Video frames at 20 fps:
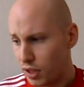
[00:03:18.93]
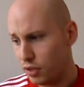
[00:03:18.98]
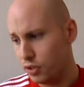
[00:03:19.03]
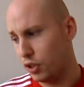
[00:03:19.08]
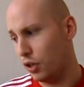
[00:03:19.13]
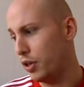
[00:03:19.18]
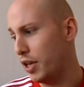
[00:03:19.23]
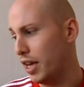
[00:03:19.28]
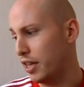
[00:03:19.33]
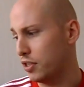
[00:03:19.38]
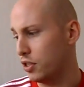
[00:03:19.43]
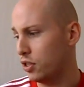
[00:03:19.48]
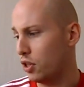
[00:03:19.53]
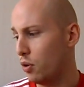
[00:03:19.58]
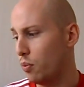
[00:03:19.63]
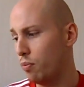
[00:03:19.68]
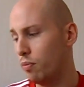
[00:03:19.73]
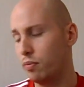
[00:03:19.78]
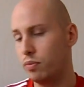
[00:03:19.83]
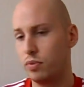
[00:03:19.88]
So yeah, so
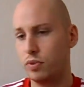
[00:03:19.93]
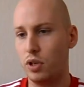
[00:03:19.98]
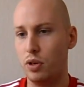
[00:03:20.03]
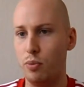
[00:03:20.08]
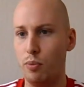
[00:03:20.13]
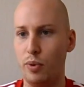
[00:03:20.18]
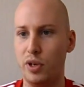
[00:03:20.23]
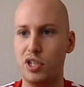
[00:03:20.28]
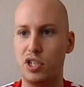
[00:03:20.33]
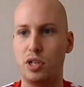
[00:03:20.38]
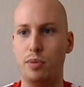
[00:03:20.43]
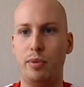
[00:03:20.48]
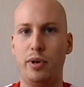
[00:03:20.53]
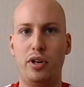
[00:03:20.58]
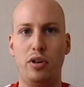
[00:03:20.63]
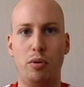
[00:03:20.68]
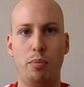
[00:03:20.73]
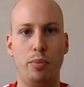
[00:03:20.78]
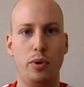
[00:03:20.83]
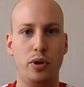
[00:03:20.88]
don't waste your
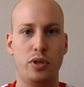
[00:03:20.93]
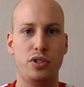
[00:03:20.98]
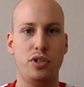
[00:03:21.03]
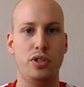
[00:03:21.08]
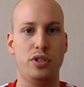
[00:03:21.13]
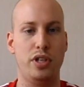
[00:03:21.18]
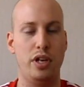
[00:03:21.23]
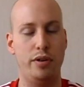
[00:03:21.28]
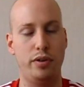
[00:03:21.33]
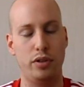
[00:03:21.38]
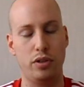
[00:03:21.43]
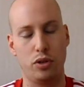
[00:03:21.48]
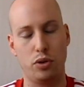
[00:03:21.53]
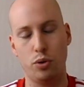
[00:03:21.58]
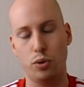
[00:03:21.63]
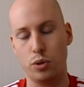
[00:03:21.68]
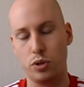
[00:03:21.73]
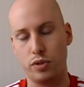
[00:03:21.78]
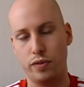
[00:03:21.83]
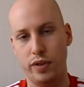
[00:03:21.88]
money on books because they're in the
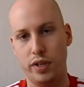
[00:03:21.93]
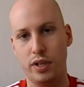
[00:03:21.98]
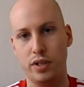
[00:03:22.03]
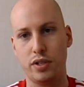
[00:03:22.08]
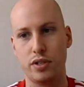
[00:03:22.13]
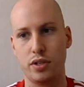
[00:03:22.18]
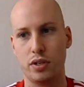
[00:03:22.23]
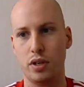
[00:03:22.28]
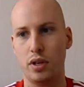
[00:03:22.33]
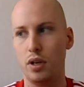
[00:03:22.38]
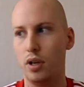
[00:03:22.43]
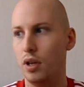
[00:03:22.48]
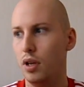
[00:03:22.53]
course fees.